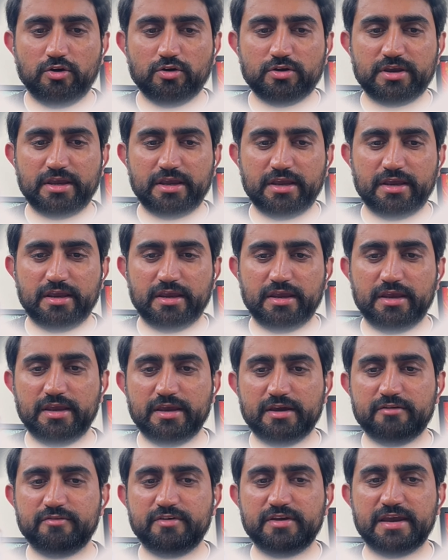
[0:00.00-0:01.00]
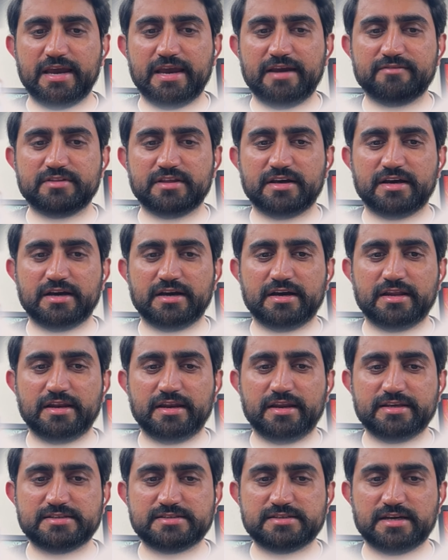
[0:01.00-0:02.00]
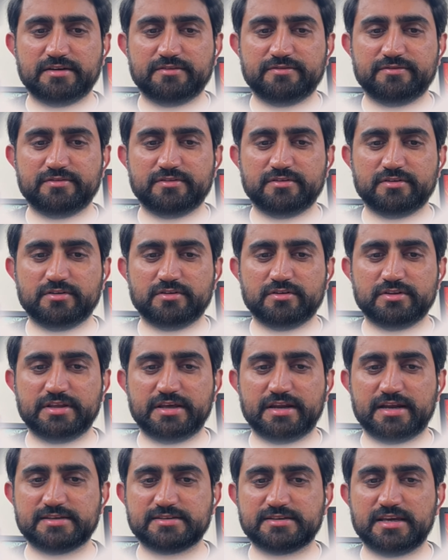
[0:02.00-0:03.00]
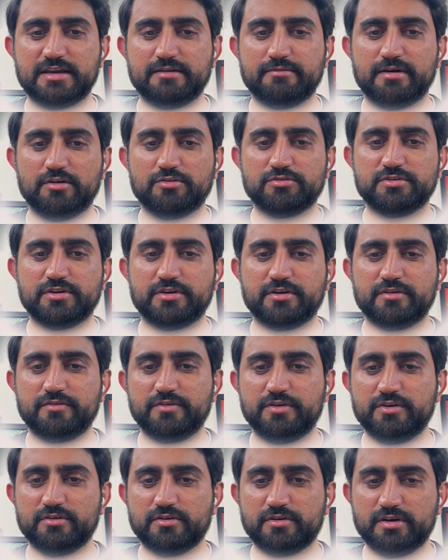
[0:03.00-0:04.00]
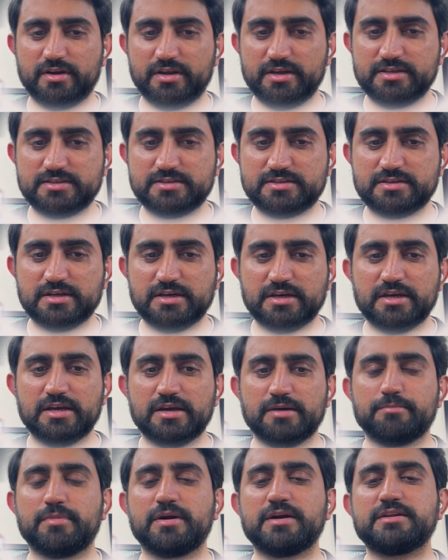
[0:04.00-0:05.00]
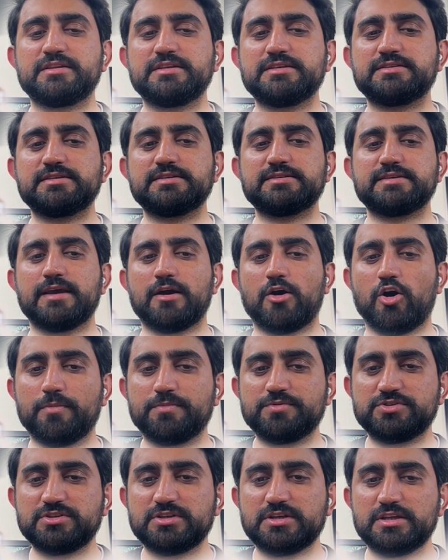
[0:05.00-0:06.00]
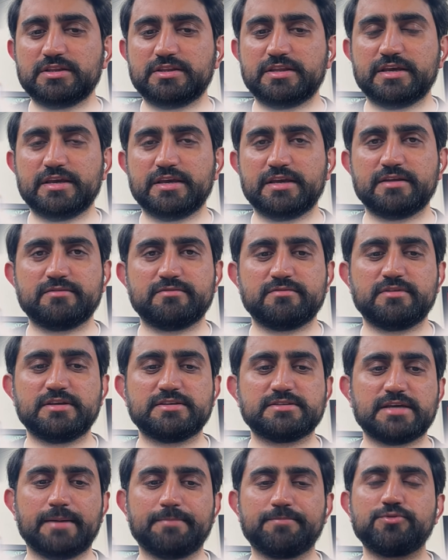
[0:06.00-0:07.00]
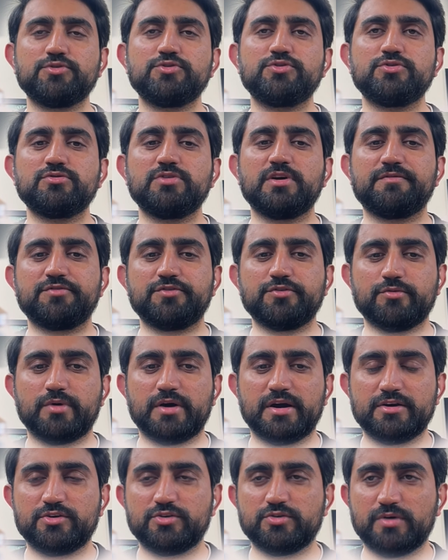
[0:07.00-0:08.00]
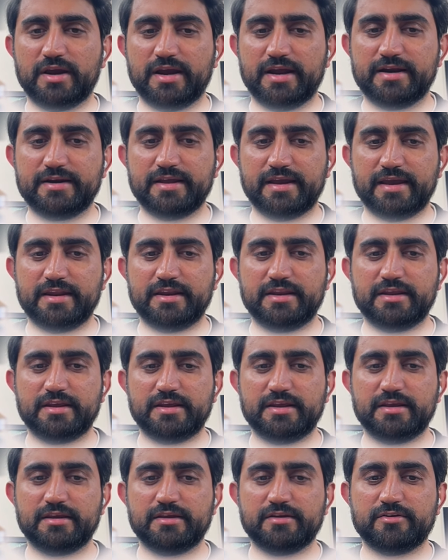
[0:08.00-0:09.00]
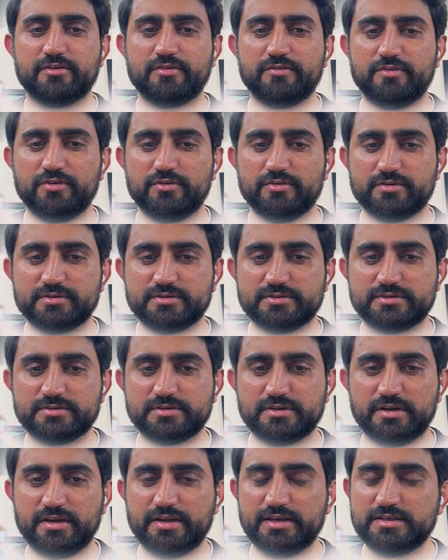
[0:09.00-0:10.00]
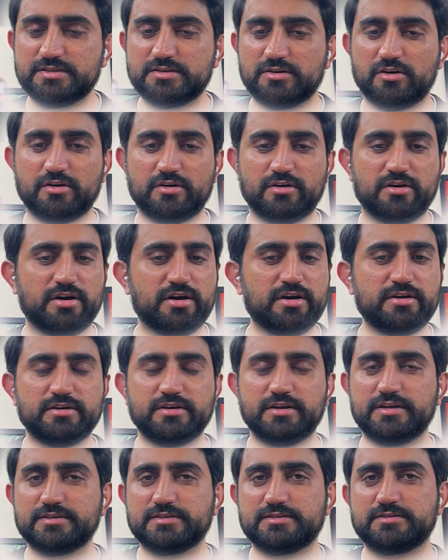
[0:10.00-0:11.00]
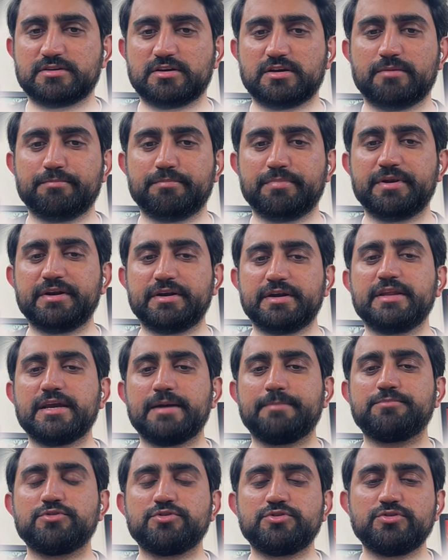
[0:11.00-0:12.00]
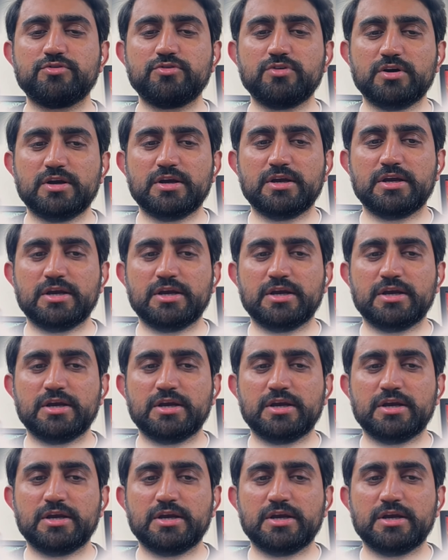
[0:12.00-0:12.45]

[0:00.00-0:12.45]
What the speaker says: Okay, here we have the list of, they're asking about the reviewer list, but this is a optional. It's up to you if you want to add any reviewers list or not. It's completely up to you.